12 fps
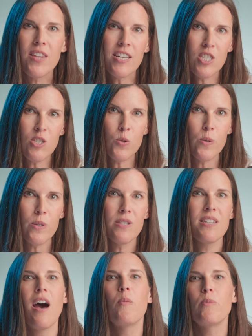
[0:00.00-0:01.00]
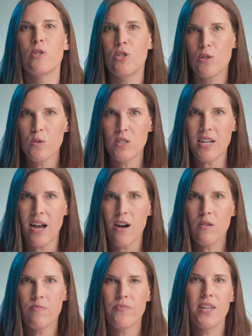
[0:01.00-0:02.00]
These tools help reduce
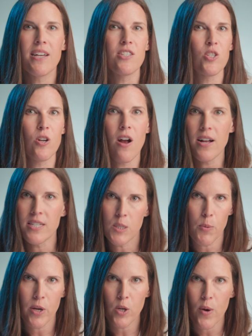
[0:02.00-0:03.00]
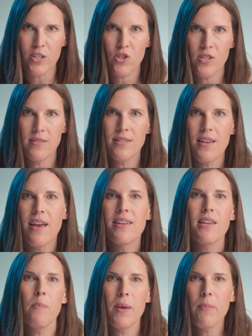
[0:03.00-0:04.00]
doubt, answer unspoken questions, and
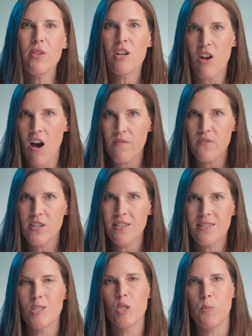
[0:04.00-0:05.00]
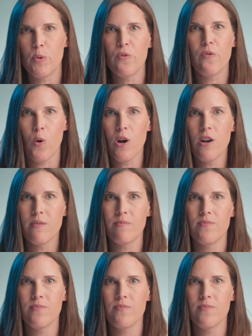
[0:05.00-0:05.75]
give people the confidence to move forward.